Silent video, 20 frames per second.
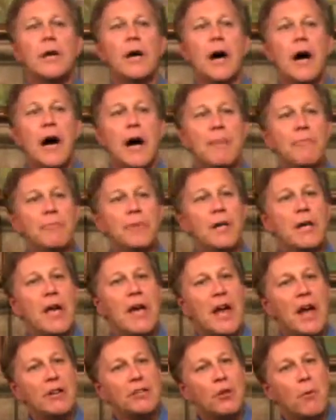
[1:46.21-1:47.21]

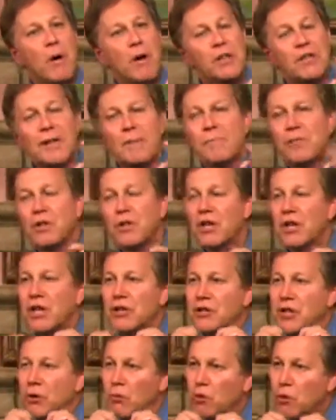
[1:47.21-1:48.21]
And I also wanted something
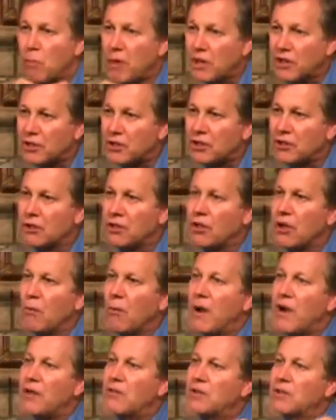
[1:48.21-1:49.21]
that the
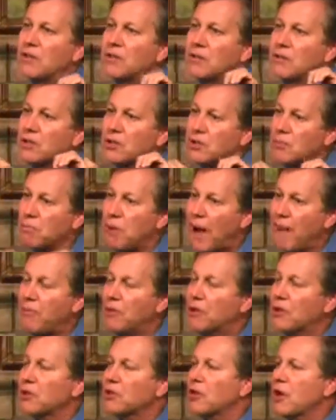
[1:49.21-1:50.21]
way that
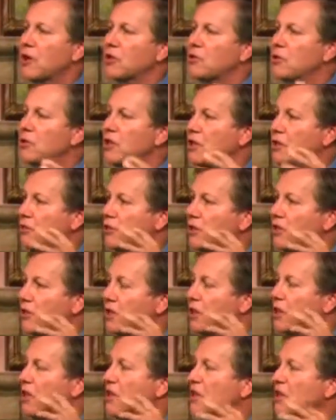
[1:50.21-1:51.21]
popular songs do, they
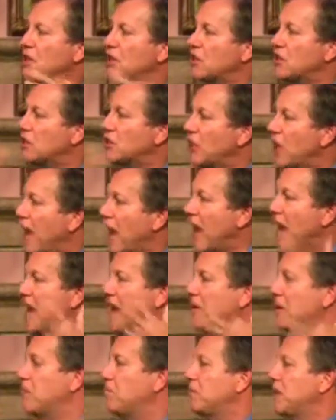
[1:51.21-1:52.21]
use
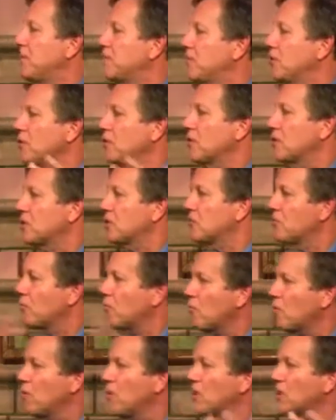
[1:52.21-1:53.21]
slang that people use,
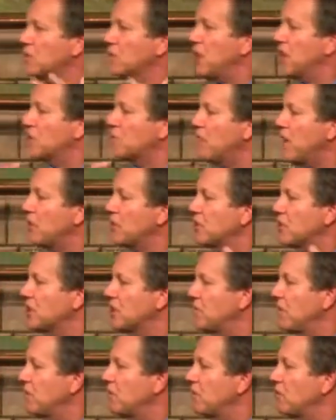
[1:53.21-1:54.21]
expressions
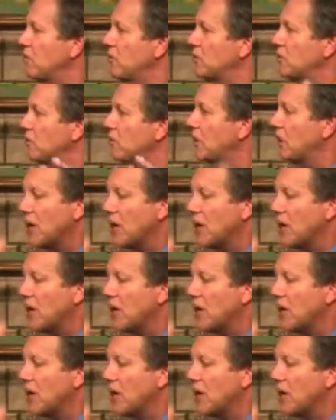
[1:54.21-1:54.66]
that people use, and